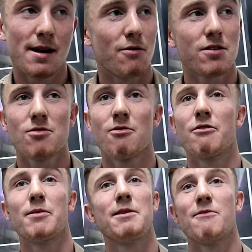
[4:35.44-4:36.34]
mate, I want someone
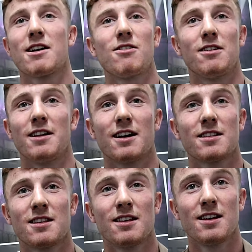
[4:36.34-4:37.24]
with a winning record
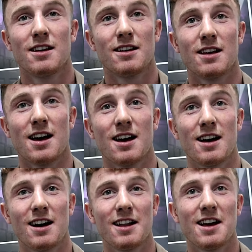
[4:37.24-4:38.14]
next.
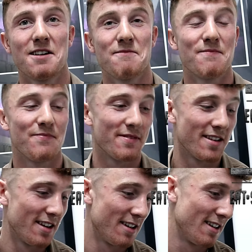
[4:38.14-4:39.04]
Yeah, and
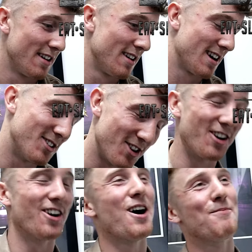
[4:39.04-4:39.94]
then know,
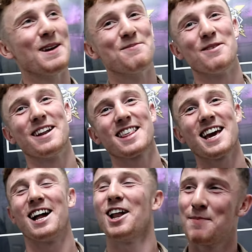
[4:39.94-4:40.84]
a lot of people, when I
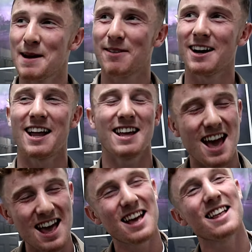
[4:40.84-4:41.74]
say it, a lot of people are like,
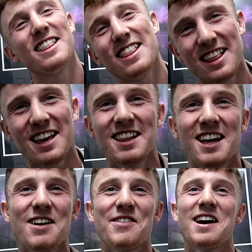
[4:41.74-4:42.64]
yeah, yeah, it takes
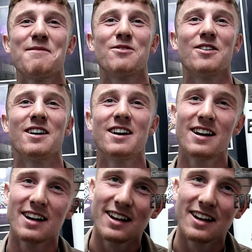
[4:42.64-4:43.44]
time and that, but.